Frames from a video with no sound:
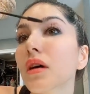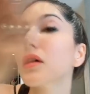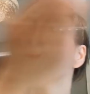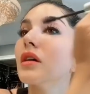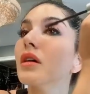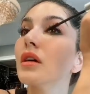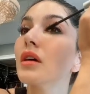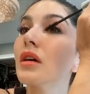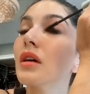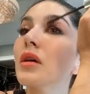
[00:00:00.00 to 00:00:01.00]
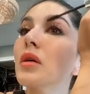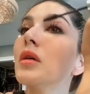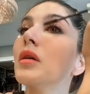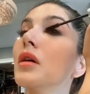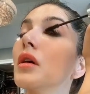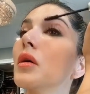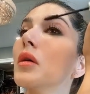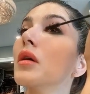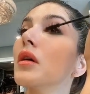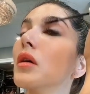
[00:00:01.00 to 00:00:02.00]

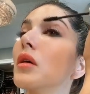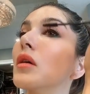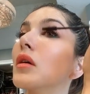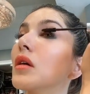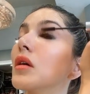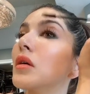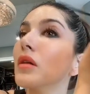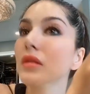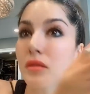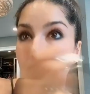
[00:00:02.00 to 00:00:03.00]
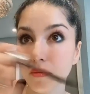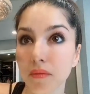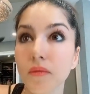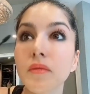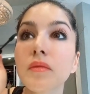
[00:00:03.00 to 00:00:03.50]
Nothing is said.